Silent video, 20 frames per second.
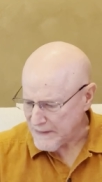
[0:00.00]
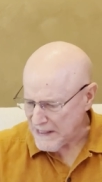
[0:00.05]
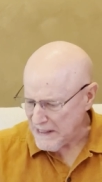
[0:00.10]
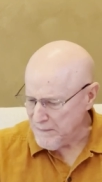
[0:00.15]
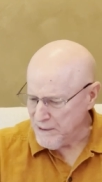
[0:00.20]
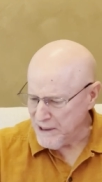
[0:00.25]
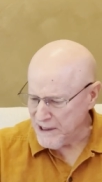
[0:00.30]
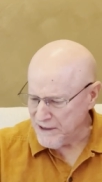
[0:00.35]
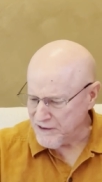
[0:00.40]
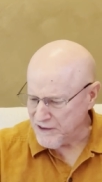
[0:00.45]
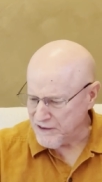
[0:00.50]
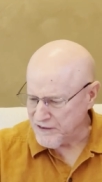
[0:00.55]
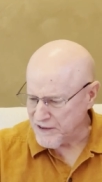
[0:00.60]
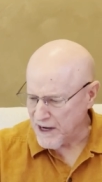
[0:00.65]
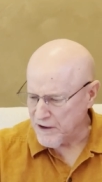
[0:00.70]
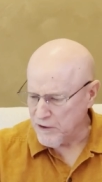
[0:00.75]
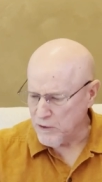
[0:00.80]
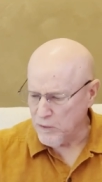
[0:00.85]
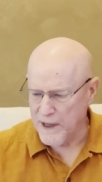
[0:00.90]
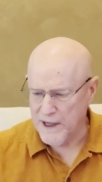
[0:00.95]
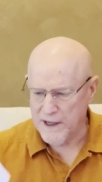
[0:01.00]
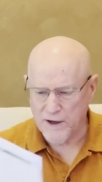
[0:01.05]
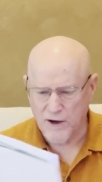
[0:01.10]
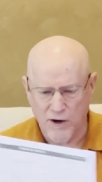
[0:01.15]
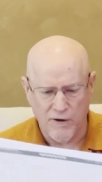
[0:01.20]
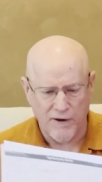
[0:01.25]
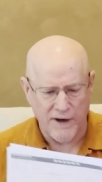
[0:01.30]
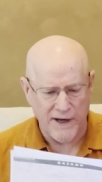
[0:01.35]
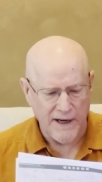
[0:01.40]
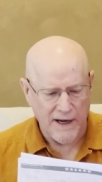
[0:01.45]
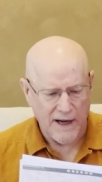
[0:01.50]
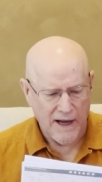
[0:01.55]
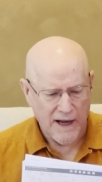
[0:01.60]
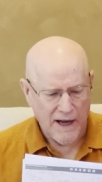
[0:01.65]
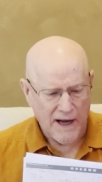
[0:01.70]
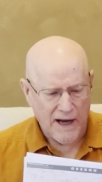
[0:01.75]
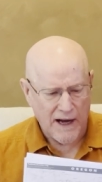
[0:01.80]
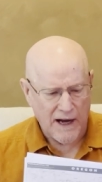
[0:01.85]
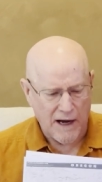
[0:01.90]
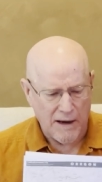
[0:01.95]
Let me get this out of the way in a hurry.
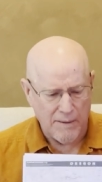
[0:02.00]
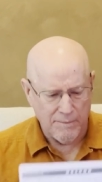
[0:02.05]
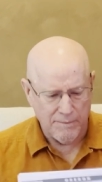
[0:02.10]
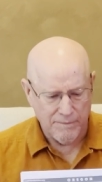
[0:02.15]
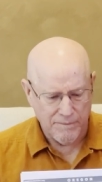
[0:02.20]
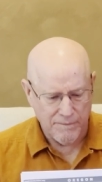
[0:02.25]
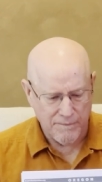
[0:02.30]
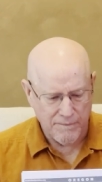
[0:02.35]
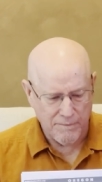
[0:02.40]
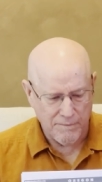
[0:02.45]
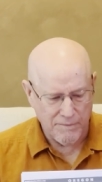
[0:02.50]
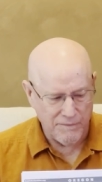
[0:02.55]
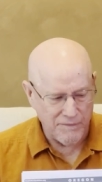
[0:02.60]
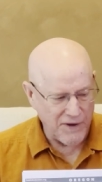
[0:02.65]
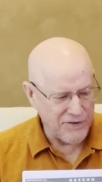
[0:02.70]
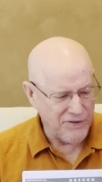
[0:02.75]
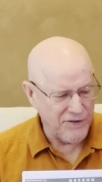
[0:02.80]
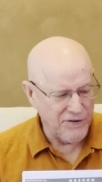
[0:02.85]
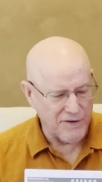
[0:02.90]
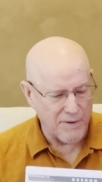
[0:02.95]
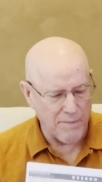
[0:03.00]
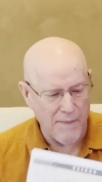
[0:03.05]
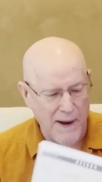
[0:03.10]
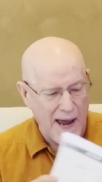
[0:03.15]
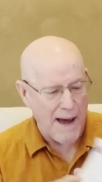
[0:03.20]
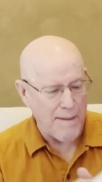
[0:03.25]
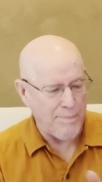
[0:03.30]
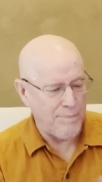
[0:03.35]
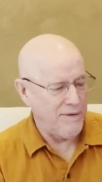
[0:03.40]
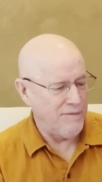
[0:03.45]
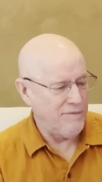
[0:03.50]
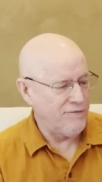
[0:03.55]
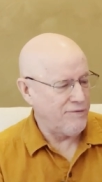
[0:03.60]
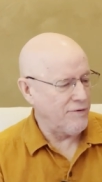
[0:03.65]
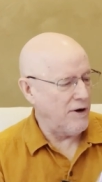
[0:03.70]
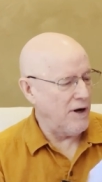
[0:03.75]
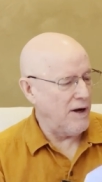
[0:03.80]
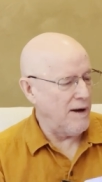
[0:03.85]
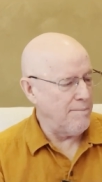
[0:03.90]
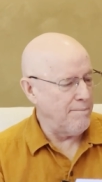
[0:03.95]
Um, this is a map
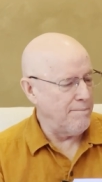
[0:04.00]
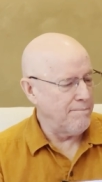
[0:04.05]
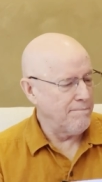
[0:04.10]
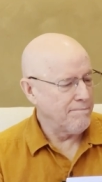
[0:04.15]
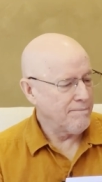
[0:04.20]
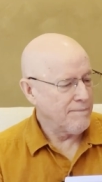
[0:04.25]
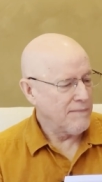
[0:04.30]
from